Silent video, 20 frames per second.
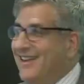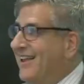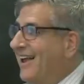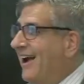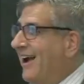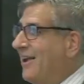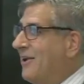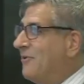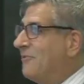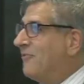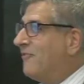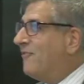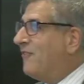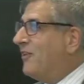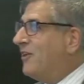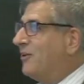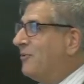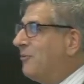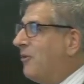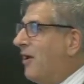I don't
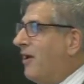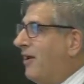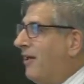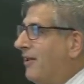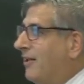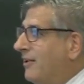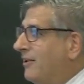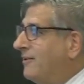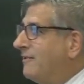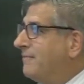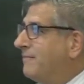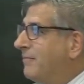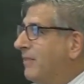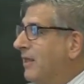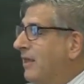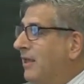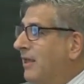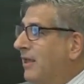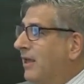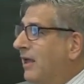feel well.
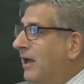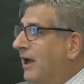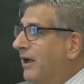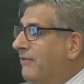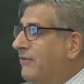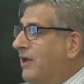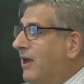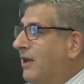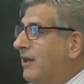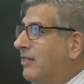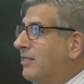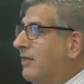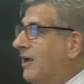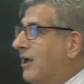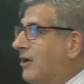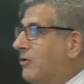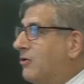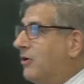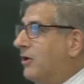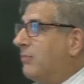I've got a
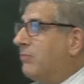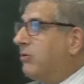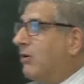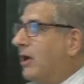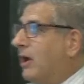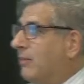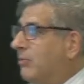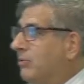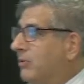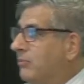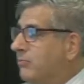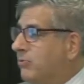thyroid problem,